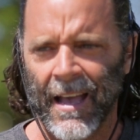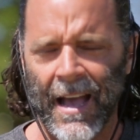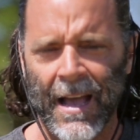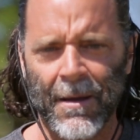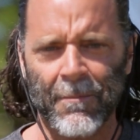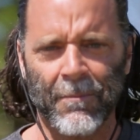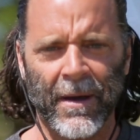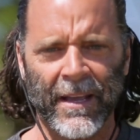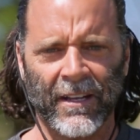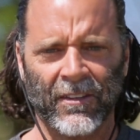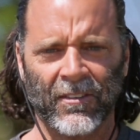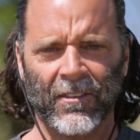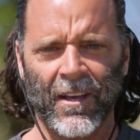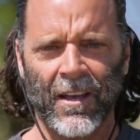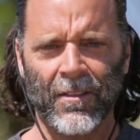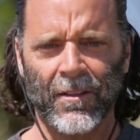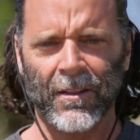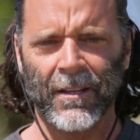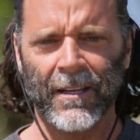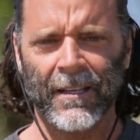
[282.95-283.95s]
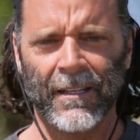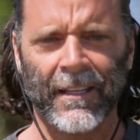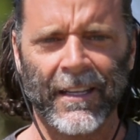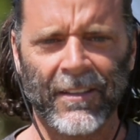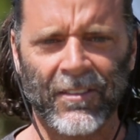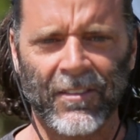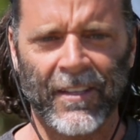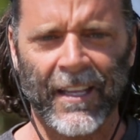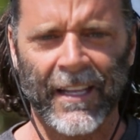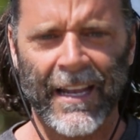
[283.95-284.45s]
I'm Mike Sutherland.
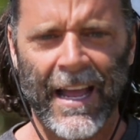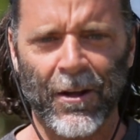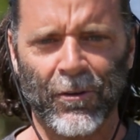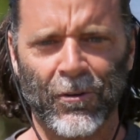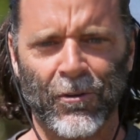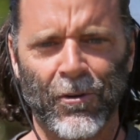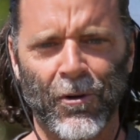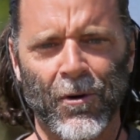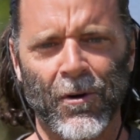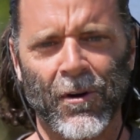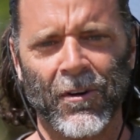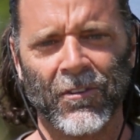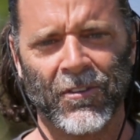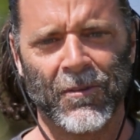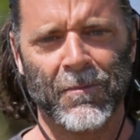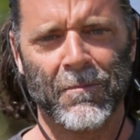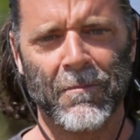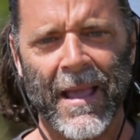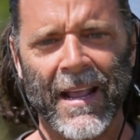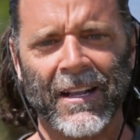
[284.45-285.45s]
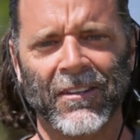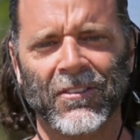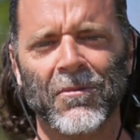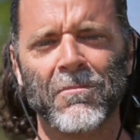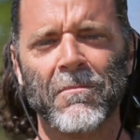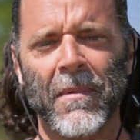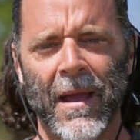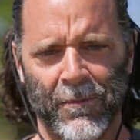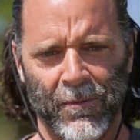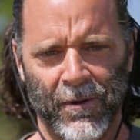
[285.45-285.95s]
Let's get outdoors and make
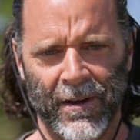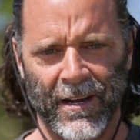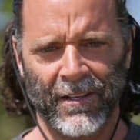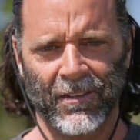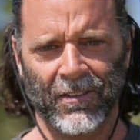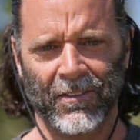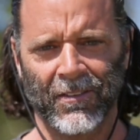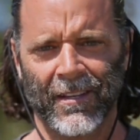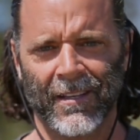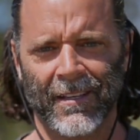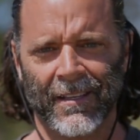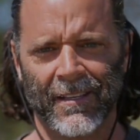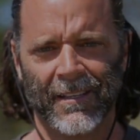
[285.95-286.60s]
some memories.